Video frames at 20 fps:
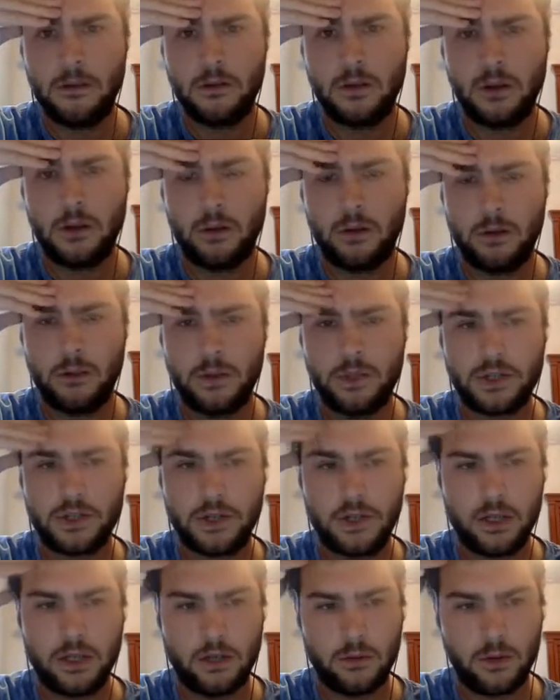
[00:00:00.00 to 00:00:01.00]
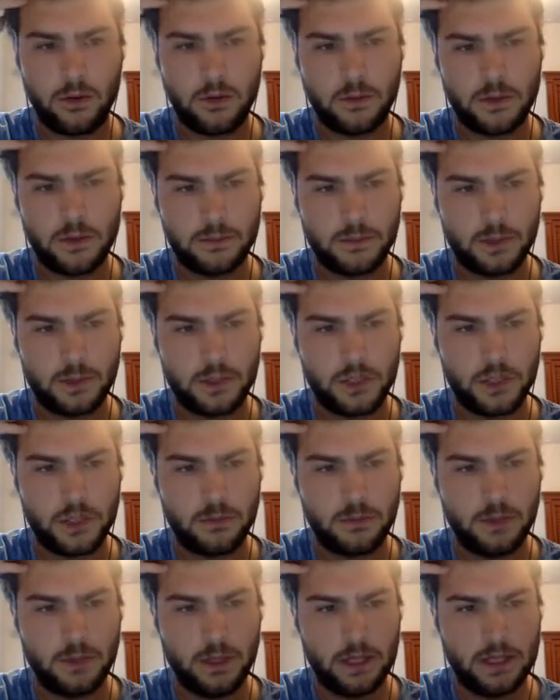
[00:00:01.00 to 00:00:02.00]
And I want to make sure I get away with as much
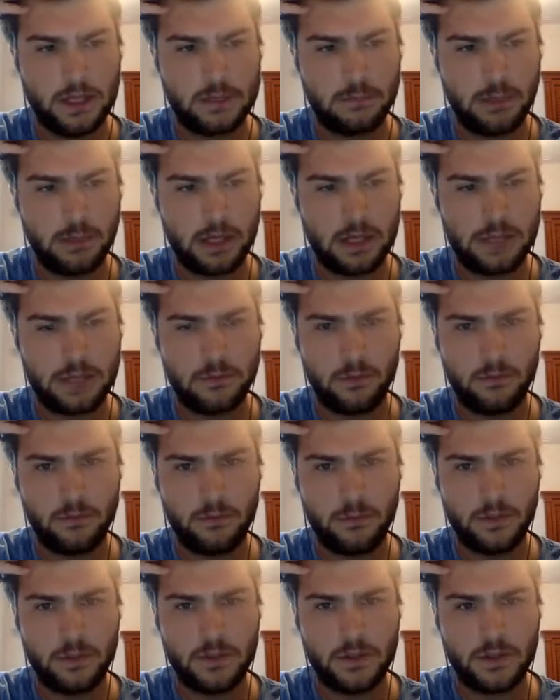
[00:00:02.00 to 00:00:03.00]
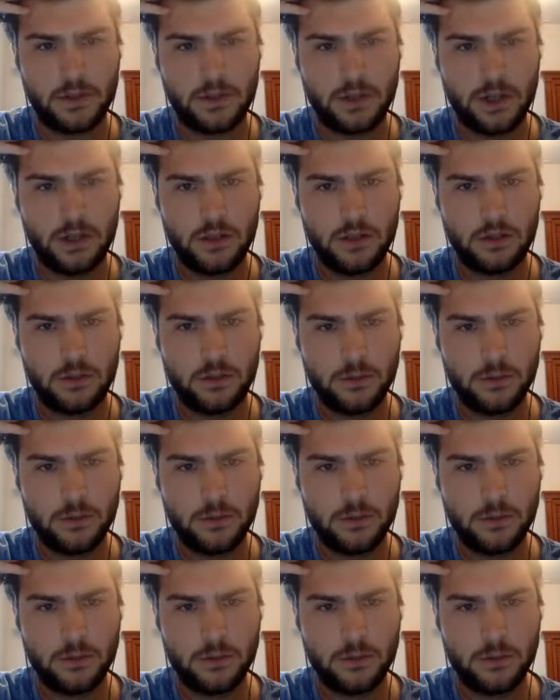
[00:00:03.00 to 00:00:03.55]
HP as possible from this exchange.